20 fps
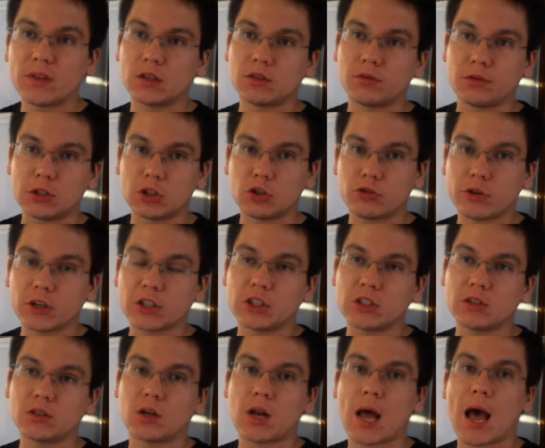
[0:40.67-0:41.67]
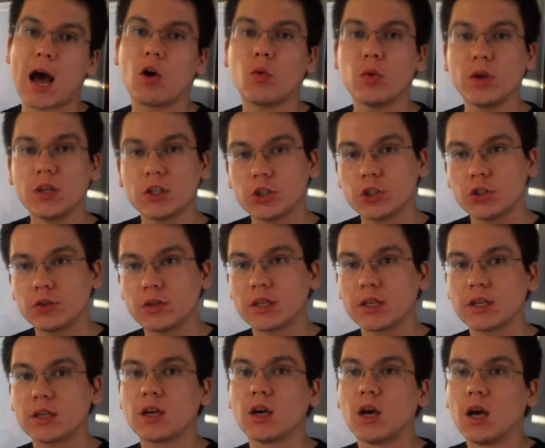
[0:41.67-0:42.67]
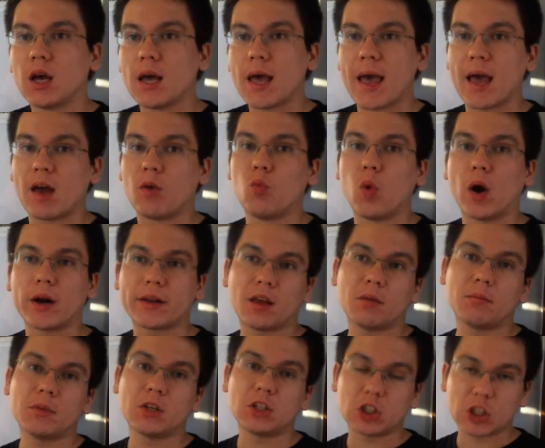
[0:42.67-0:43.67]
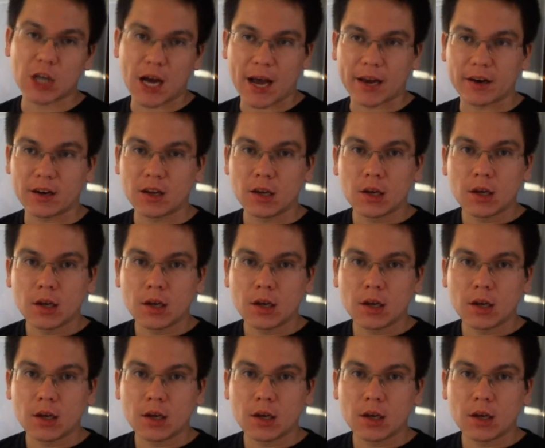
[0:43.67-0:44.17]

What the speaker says: there's restrictions on how we shoot it and what can be shot.